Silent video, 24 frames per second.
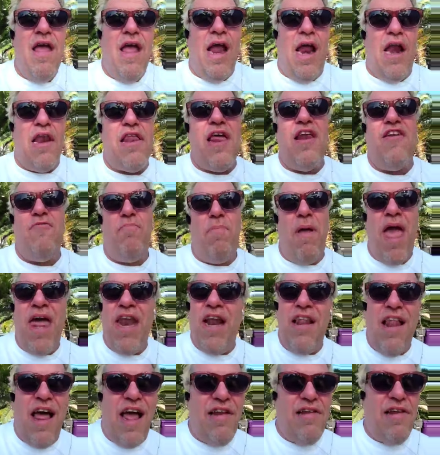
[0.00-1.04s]
instead of
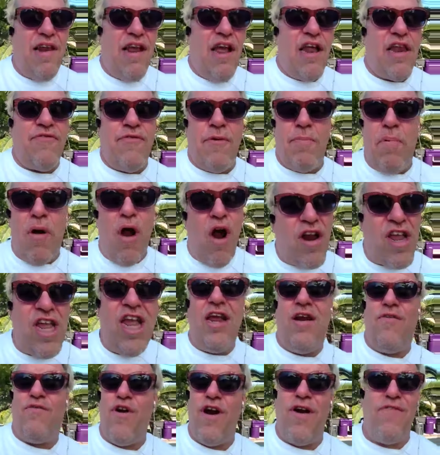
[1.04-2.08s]
penalizing us for
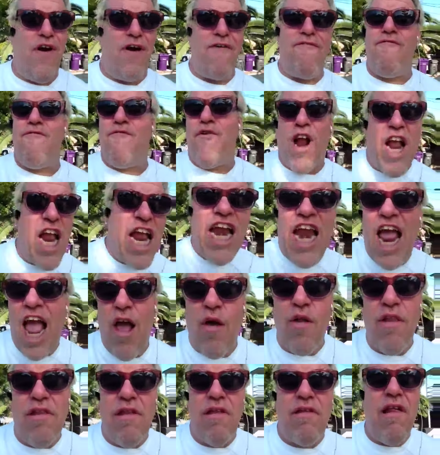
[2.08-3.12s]
parking in front of our frickin'
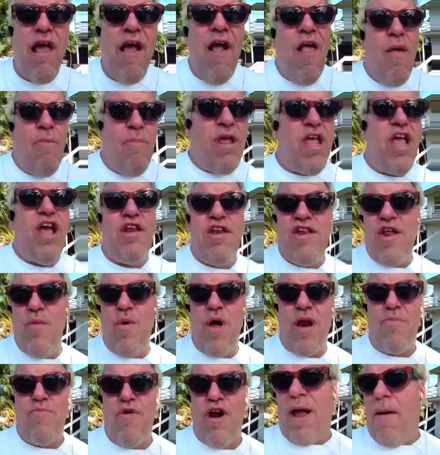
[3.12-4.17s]
houses because you
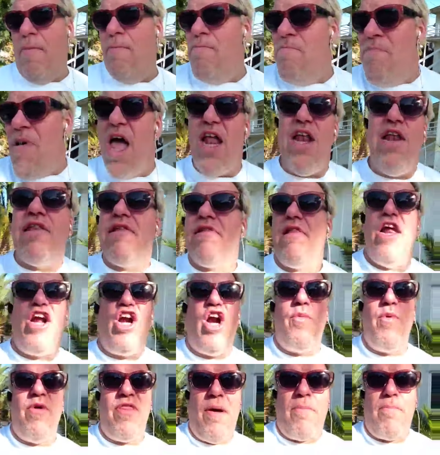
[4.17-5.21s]
want to bring a
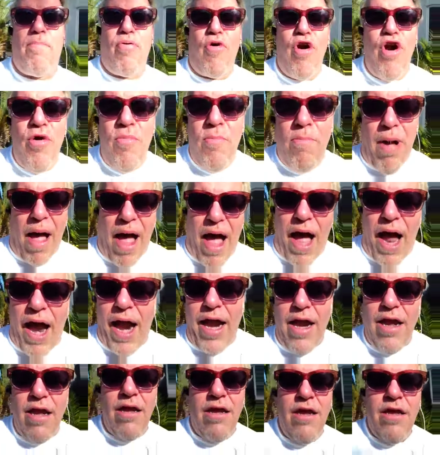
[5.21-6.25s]
mudslinger with a broom
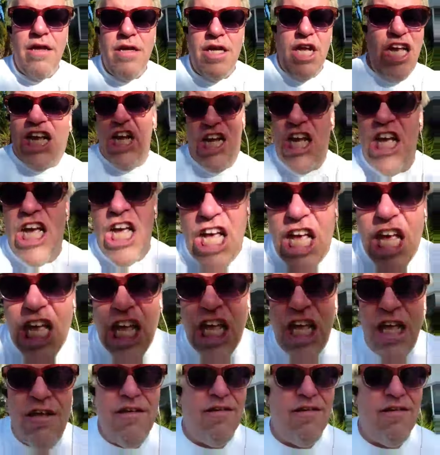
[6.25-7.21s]
by. Ugh!